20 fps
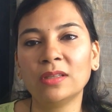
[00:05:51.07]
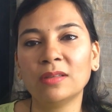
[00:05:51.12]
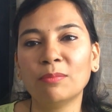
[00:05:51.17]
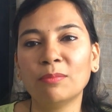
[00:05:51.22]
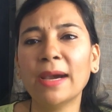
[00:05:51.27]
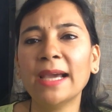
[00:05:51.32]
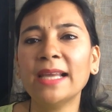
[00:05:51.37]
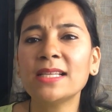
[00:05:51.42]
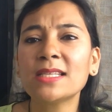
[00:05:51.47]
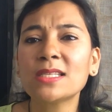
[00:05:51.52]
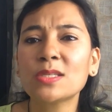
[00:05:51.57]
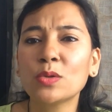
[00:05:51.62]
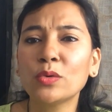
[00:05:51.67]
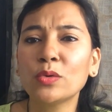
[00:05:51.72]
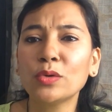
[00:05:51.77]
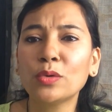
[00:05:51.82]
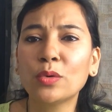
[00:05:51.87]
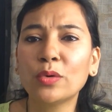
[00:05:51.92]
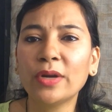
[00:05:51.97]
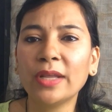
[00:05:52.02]

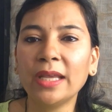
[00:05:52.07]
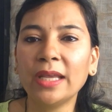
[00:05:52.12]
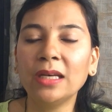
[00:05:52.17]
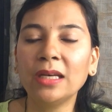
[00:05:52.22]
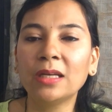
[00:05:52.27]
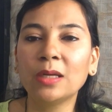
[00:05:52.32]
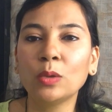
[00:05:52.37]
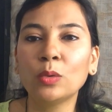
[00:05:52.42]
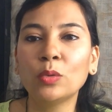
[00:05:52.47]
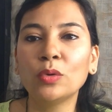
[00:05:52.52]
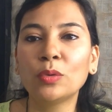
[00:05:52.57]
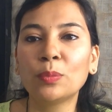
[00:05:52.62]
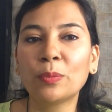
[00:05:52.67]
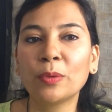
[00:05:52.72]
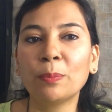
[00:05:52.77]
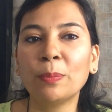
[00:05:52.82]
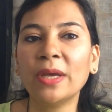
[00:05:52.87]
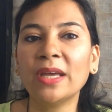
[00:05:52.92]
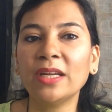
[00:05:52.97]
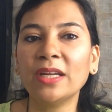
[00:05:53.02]
milestone could include
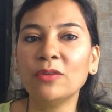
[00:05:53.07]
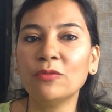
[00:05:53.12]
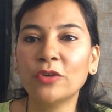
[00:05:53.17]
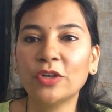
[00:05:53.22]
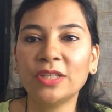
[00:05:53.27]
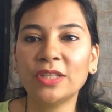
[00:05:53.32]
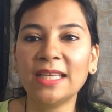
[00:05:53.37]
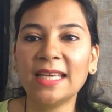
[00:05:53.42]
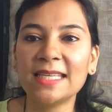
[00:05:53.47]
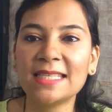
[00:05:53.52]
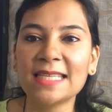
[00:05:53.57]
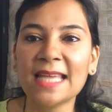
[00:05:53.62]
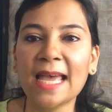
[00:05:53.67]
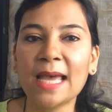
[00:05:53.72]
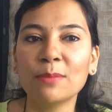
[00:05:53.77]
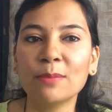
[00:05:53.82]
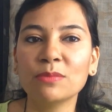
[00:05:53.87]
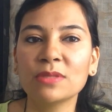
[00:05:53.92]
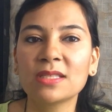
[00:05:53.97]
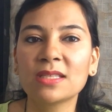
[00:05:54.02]
preparing for the
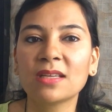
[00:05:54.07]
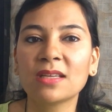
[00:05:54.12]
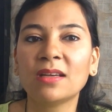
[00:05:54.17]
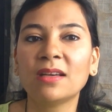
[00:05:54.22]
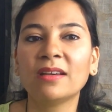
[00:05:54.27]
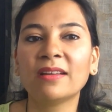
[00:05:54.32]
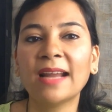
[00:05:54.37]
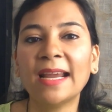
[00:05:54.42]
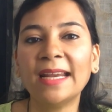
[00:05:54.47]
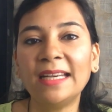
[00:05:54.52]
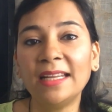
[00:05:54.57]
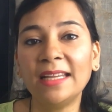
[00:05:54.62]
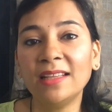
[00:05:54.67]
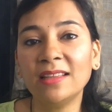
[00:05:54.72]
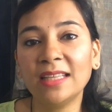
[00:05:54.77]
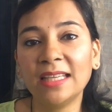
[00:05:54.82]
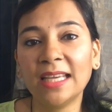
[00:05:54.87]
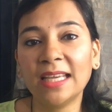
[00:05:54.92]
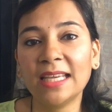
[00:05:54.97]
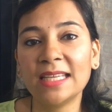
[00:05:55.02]
exams, writing
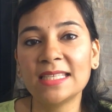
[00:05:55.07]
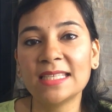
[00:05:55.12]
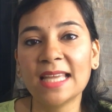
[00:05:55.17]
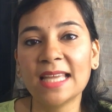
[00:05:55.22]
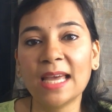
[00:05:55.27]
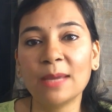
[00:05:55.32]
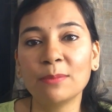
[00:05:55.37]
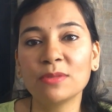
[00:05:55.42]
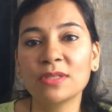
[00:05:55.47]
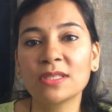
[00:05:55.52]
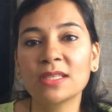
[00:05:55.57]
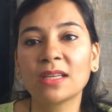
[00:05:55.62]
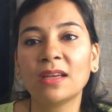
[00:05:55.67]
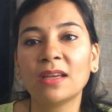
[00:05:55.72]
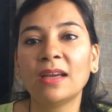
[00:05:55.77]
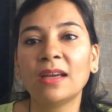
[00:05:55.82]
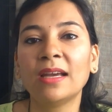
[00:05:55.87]
the exams,